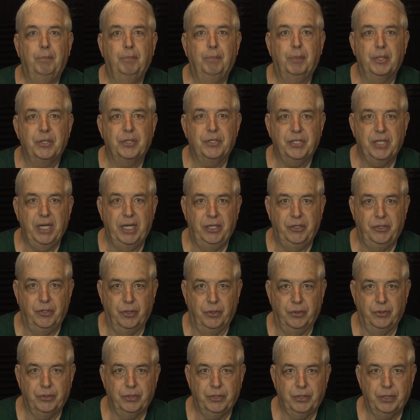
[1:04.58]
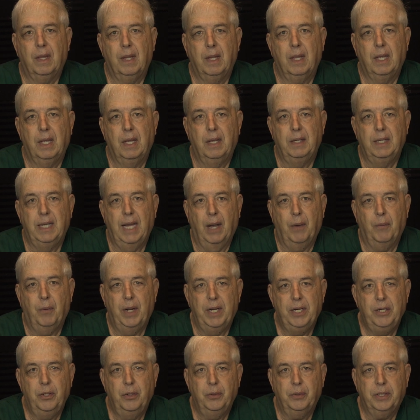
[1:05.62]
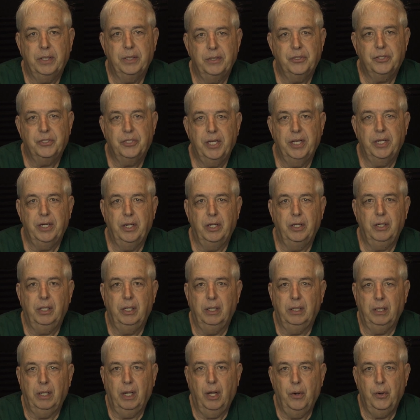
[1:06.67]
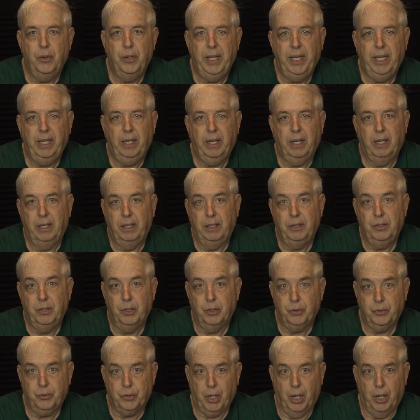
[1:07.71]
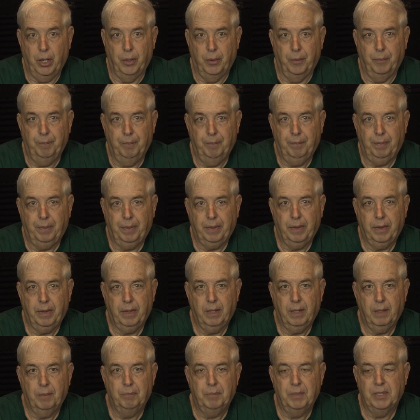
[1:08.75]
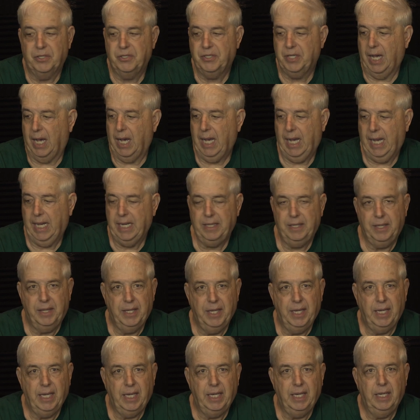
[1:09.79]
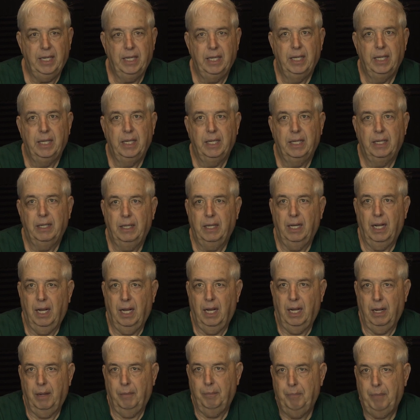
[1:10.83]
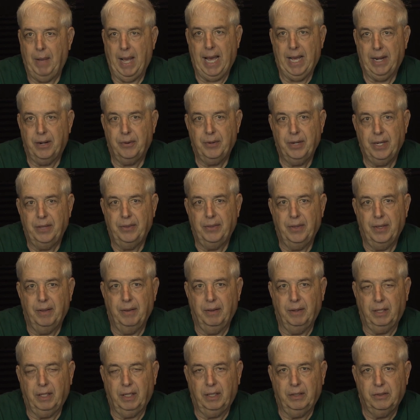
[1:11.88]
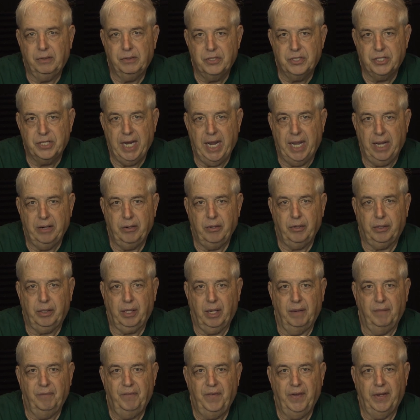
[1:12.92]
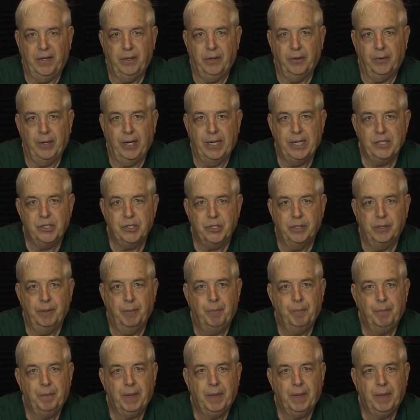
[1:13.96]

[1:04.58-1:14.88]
procedures. Now, when you consider loading your drone, beside the battery in the standard configuration,